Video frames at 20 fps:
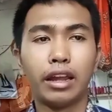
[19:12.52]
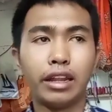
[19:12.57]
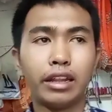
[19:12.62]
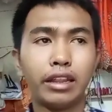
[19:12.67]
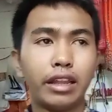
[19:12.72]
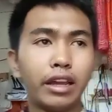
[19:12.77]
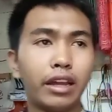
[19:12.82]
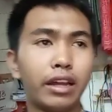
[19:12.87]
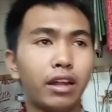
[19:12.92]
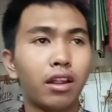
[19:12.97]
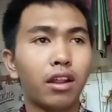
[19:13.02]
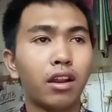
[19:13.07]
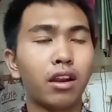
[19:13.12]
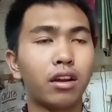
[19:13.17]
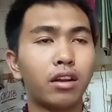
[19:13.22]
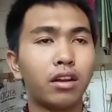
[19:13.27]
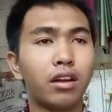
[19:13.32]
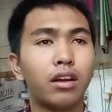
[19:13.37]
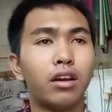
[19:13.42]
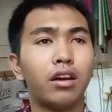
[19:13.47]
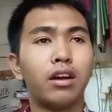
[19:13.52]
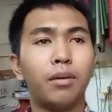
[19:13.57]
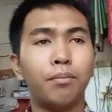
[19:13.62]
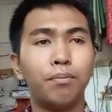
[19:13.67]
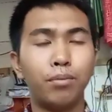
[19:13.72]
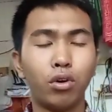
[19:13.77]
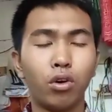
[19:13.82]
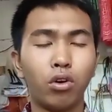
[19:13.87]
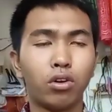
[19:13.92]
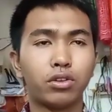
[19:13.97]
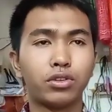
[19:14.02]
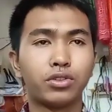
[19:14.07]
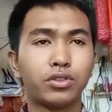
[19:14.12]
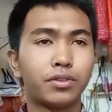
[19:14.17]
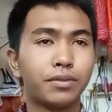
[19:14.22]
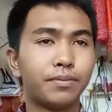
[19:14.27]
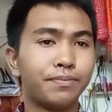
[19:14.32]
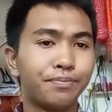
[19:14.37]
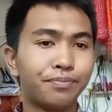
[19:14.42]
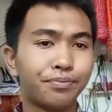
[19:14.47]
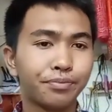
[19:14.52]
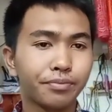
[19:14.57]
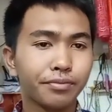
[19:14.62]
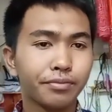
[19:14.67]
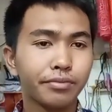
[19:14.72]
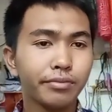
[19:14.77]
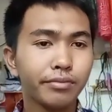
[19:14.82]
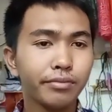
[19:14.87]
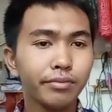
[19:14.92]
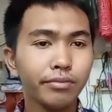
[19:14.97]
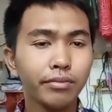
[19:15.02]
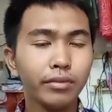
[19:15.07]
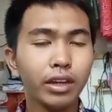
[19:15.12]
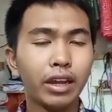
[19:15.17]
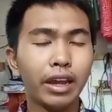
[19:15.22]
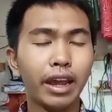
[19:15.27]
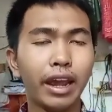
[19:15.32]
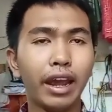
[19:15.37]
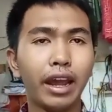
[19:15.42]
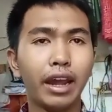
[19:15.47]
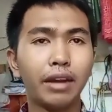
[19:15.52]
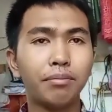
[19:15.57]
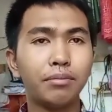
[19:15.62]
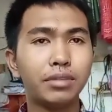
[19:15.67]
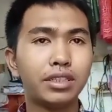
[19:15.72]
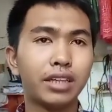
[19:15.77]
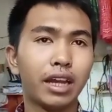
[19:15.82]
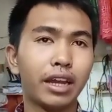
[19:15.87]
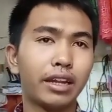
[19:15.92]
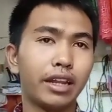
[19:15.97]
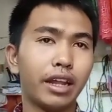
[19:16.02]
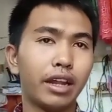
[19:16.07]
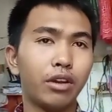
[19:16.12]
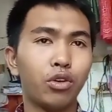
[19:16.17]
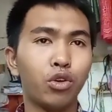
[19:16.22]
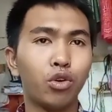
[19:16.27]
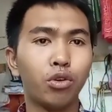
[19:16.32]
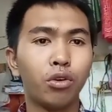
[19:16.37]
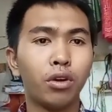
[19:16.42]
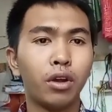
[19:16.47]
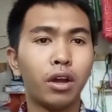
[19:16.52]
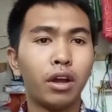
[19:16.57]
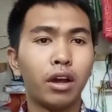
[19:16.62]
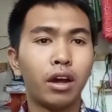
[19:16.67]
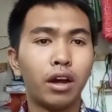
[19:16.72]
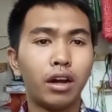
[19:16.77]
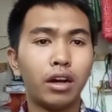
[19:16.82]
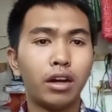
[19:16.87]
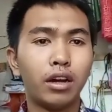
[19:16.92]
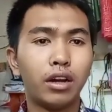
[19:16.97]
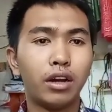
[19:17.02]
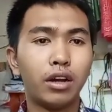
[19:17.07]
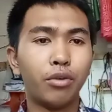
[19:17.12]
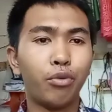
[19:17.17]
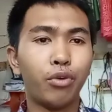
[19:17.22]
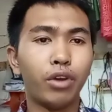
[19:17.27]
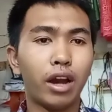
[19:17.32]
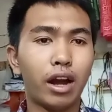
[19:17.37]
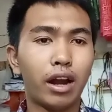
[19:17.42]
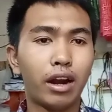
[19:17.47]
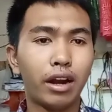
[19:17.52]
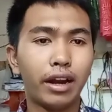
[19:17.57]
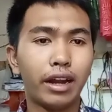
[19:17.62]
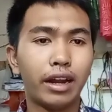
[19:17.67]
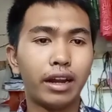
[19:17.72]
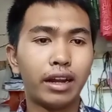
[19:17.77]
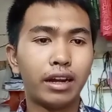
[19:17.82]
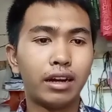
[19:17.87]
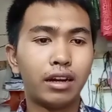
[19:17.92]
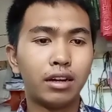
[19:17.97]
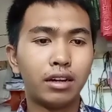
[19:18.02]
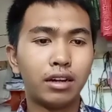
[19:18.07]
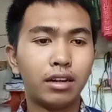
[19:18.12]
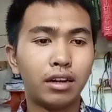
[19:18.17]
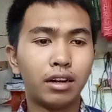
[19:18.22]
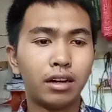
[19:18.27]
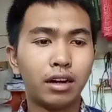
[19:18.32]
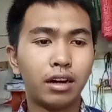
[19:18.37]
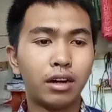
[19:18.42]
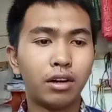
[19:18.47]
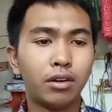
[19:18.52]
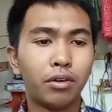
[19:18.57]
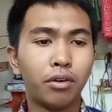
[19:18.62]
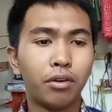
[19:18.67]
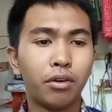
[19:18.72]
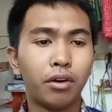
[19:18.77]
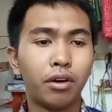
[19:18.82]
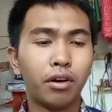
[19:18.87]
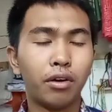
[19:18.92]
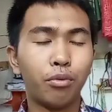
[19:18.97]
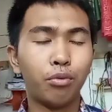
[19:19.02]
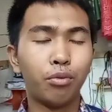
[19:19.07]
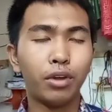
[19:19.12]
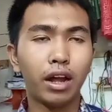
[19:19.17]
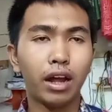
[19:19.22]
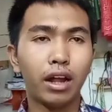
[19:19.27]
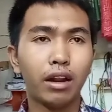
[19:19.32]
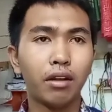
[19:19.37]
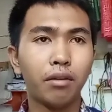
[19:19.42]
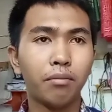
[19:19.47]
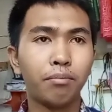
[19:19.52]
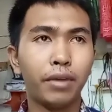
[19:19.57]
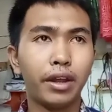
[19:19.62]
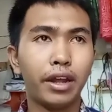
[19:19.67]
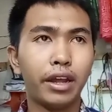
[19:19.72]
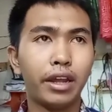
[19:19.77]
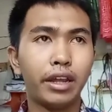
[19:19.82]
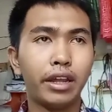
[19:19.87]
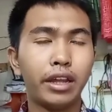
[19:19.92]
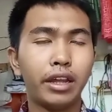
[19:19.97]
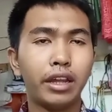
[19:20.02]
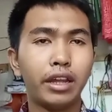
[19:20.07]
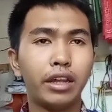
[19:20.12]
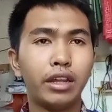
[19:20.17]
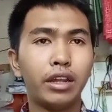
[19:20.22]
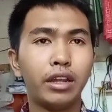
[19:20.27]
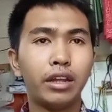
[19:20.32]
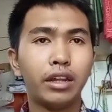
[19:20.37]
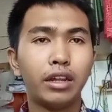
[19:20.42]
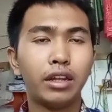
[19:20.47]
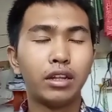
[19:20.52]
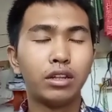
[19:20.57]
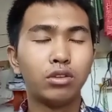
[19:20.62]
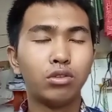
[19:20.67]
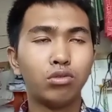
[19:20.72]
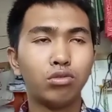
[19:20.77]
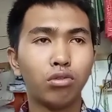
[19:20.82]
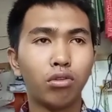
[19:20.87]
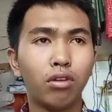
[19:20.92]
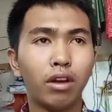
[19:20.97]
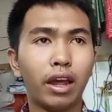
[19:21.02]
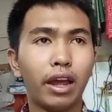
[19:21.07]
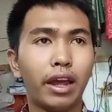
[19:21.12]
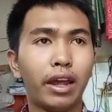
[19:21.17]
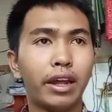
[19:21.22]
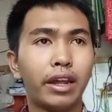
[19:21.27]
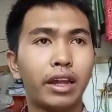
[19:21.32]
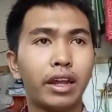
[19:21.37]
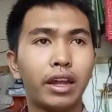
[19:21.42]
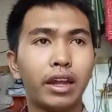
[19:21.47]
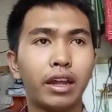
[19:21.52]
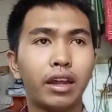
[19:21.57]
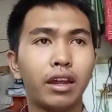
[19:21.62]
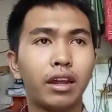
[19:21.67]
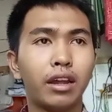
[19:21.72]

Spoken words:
their books. And beside that, you uh, we are uh, we are may do like